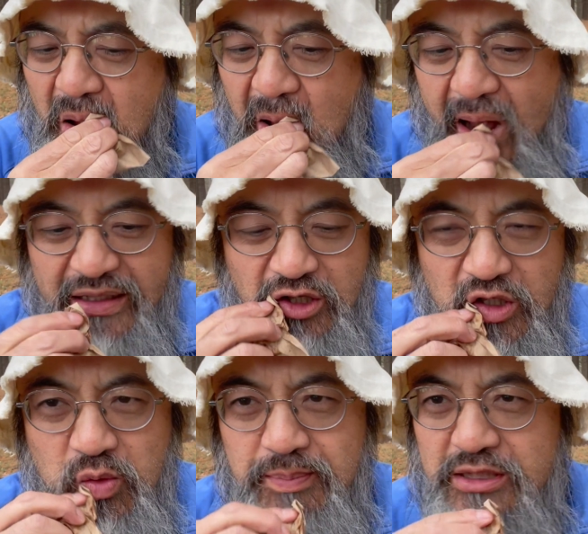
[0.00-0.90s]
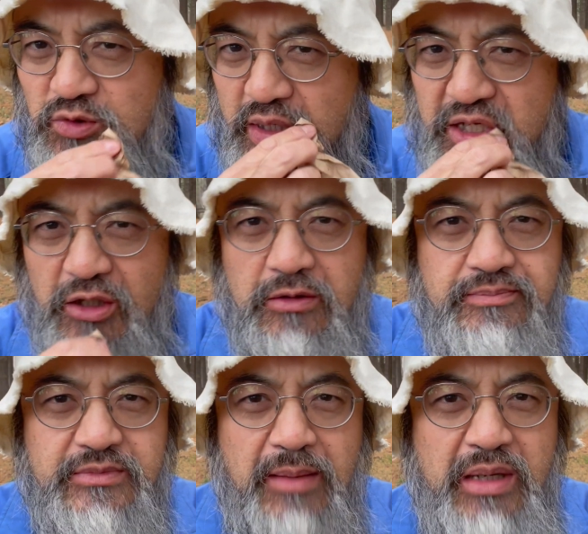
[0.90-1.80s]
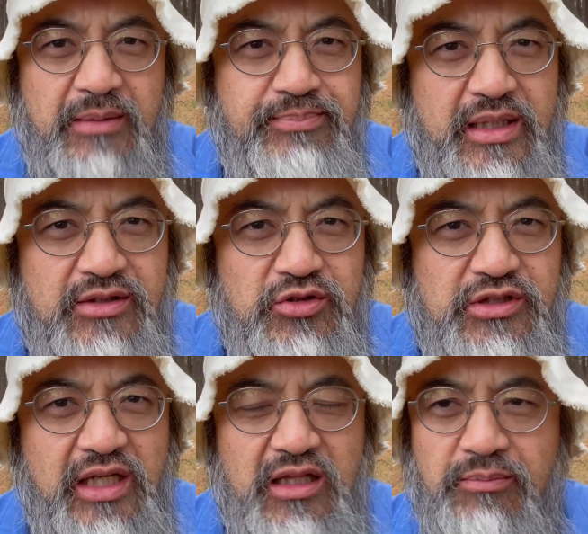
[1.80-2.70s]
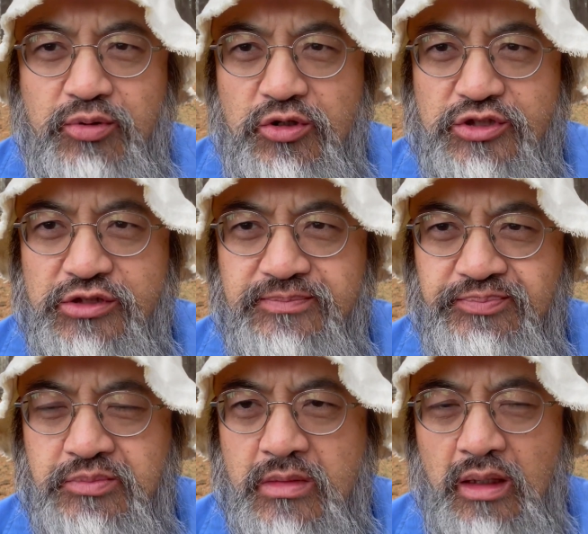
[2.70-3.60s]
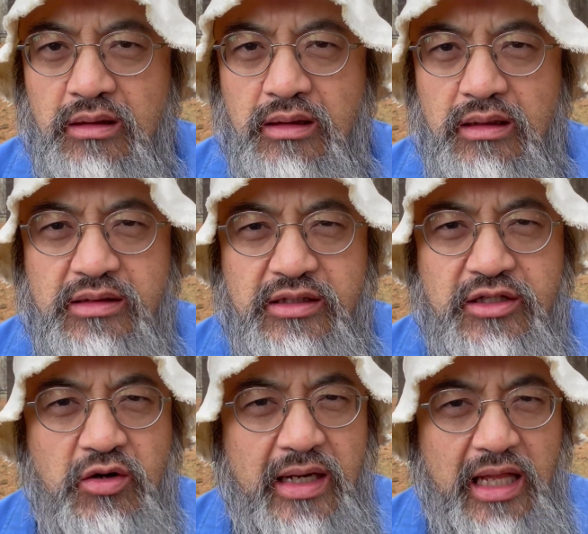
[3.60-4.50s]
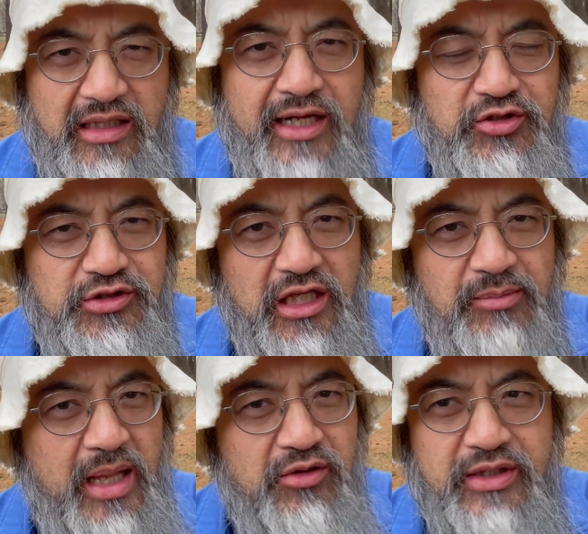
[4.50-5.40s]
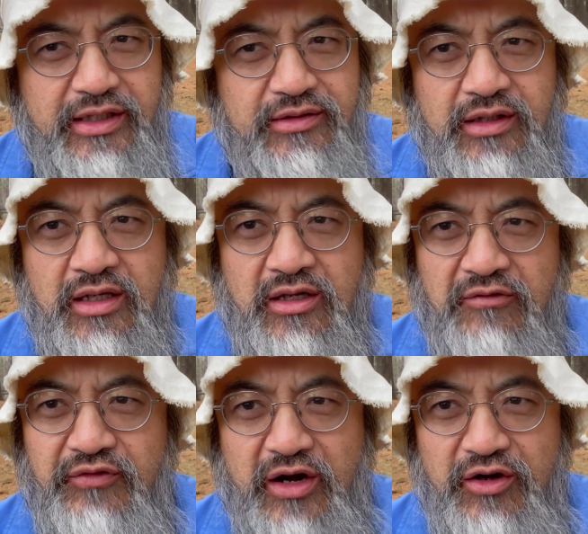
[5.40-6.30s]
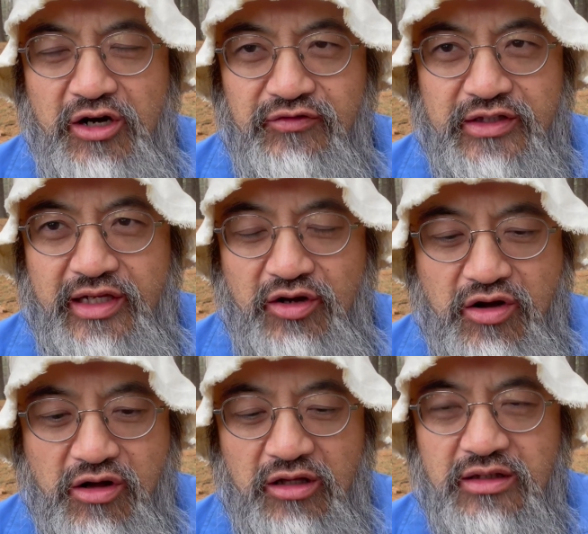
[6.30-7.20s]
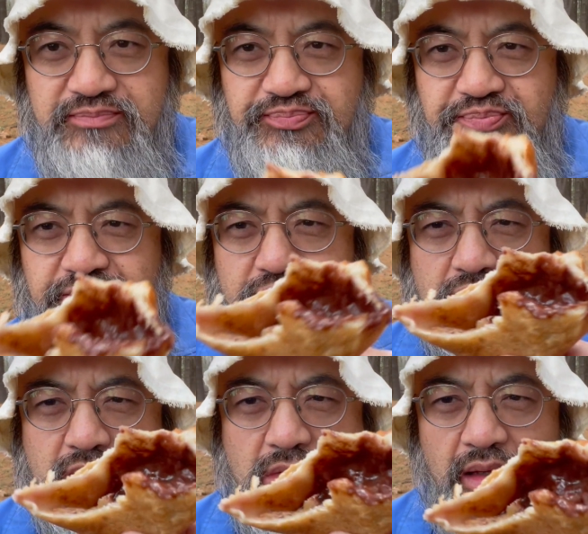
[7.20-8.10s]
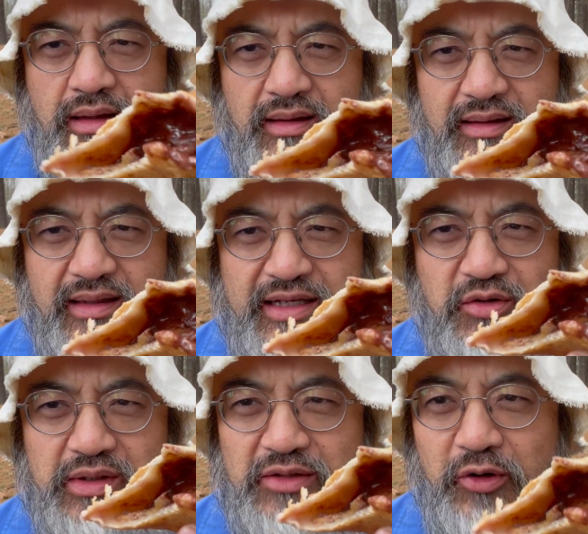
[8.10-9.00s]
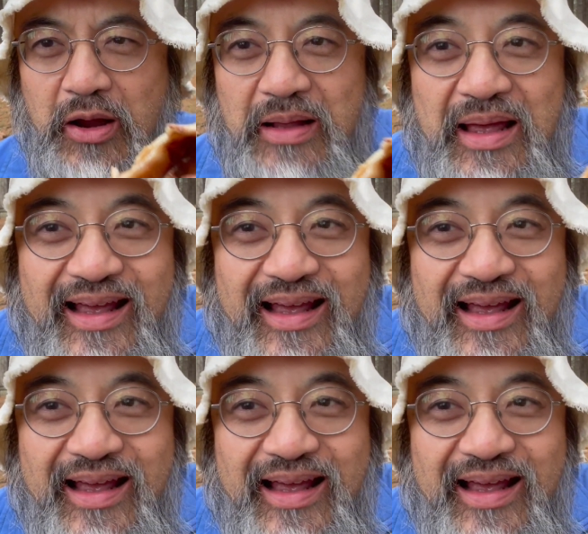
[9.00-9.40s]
I thought it would be sweeter. I'm not a big Nutella person. I like Nutella, but I don't eat it very often at all. You know what, you're right.